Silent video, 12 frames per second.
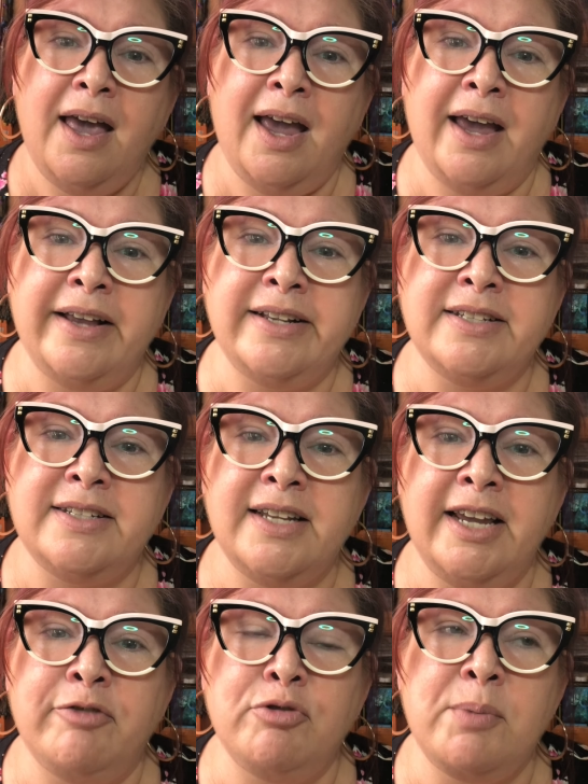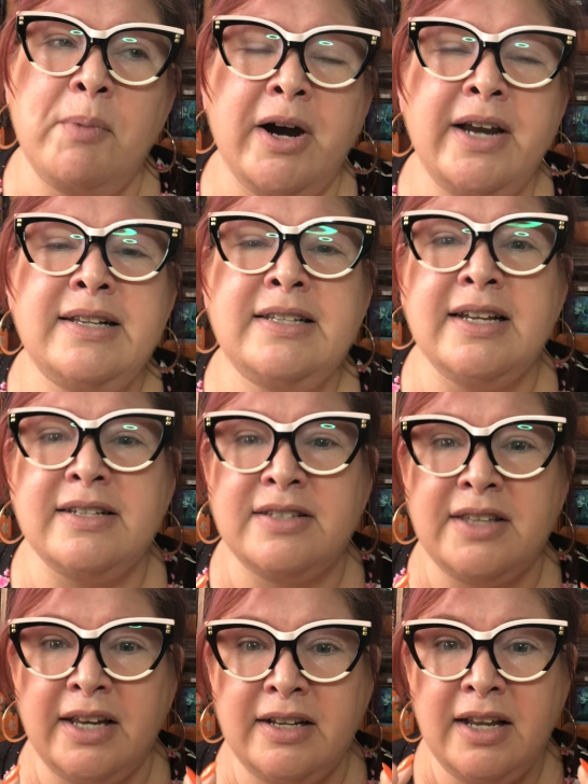And it reminds us
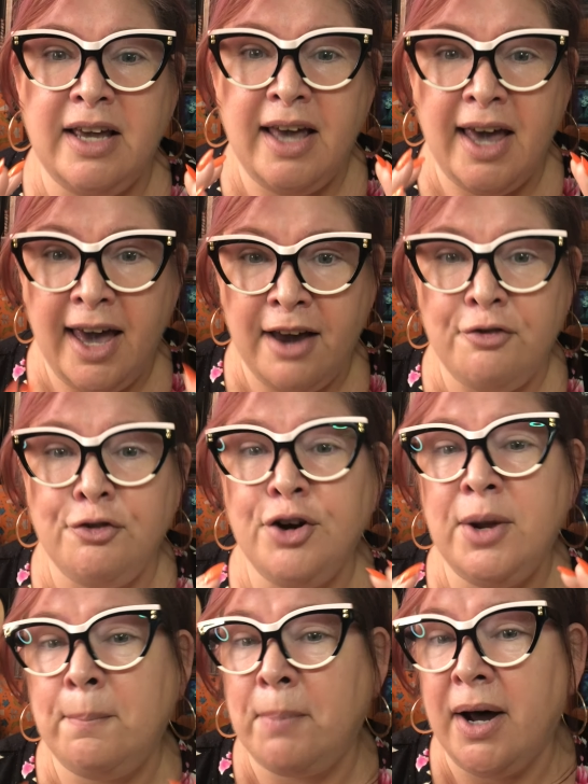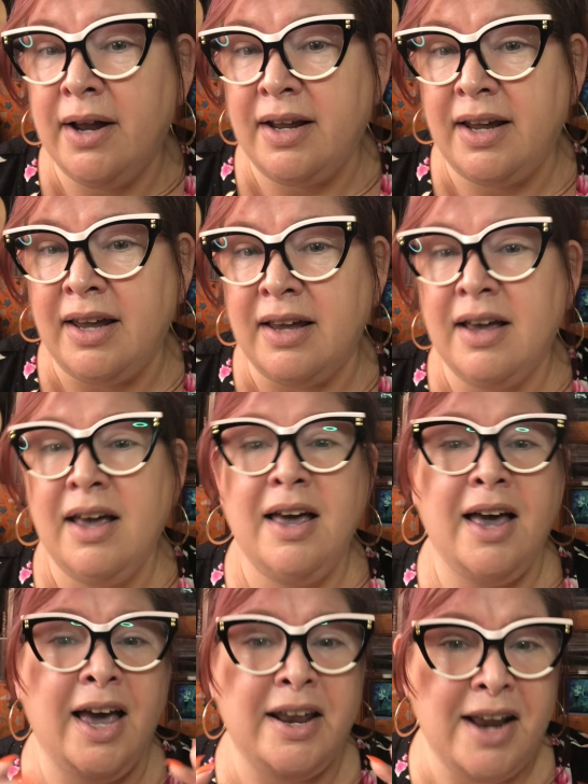that everybody
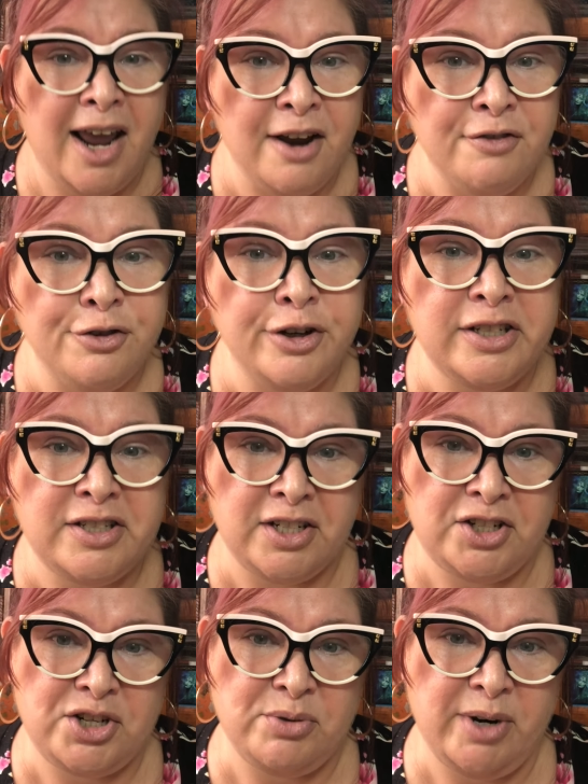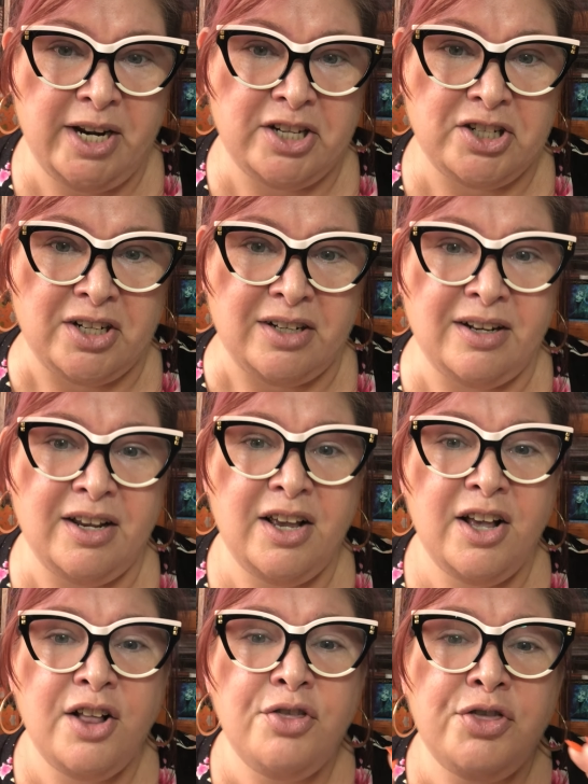and every situation,
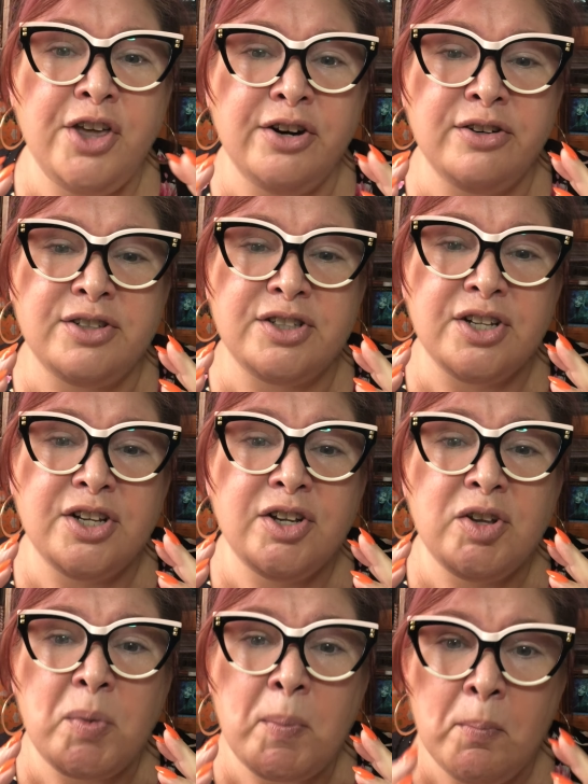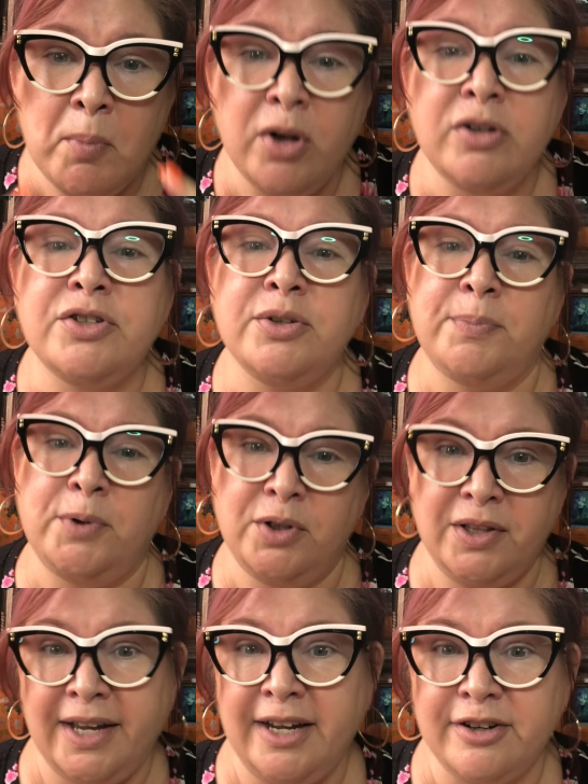there's multiple
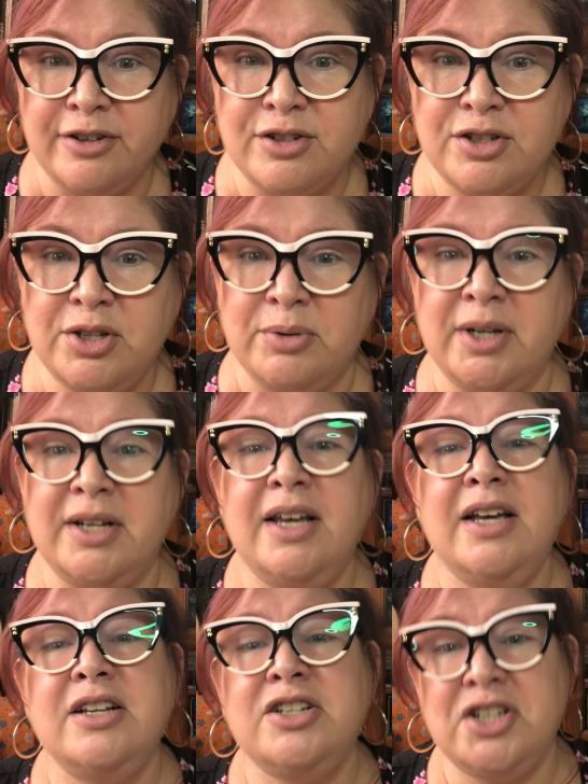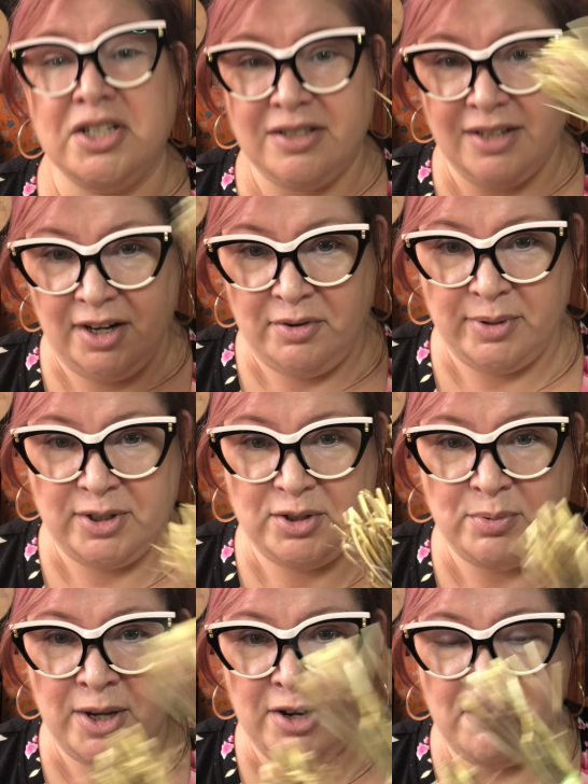layers to it, just like with
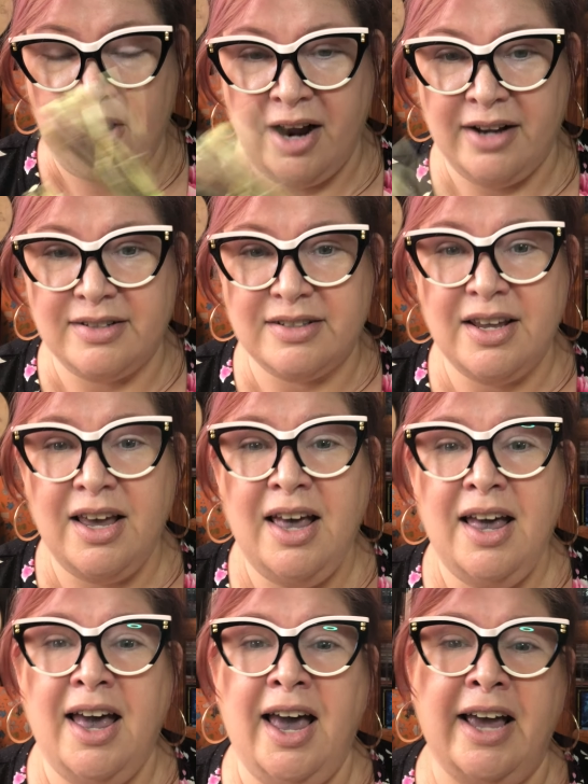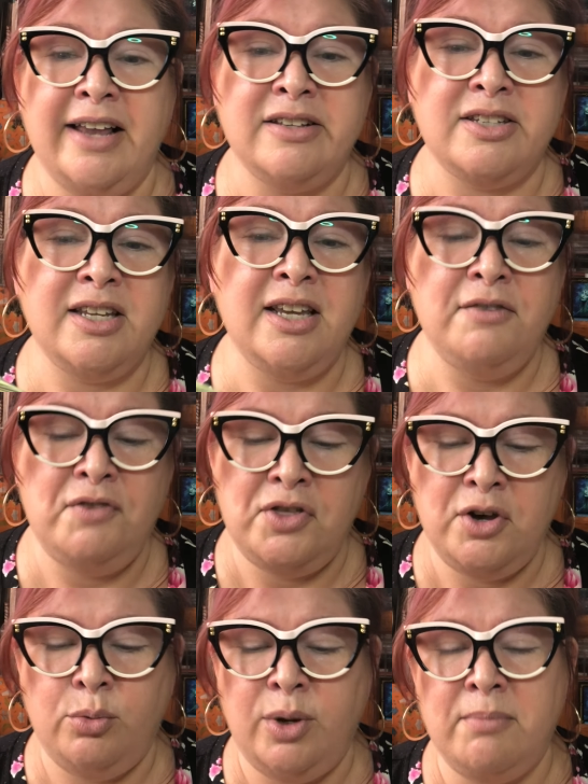sweetgrass. And even
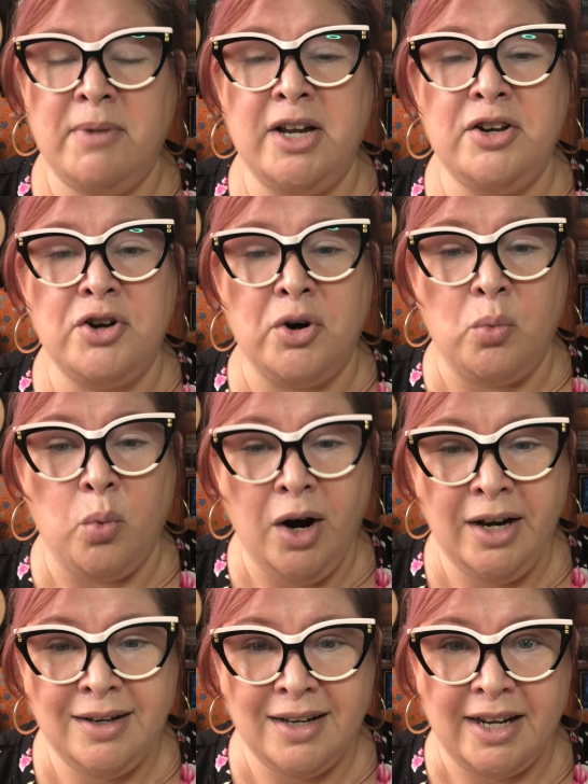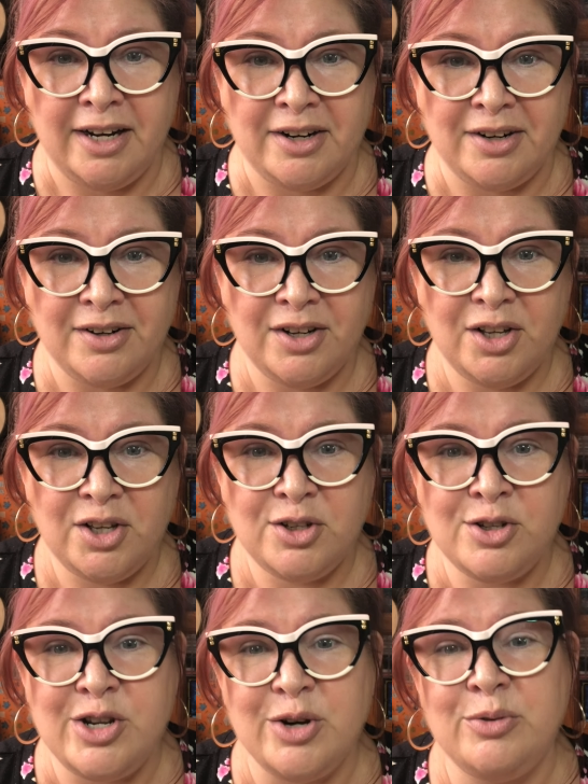though we might know one layer,
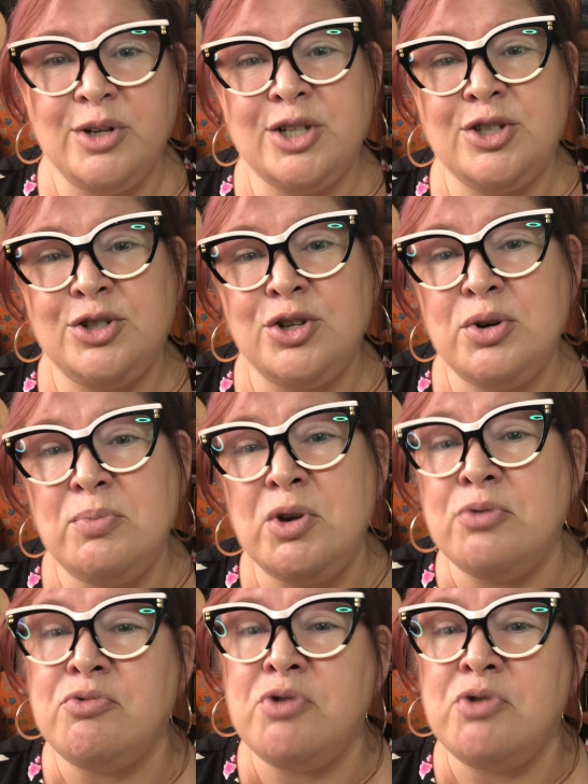don't assume you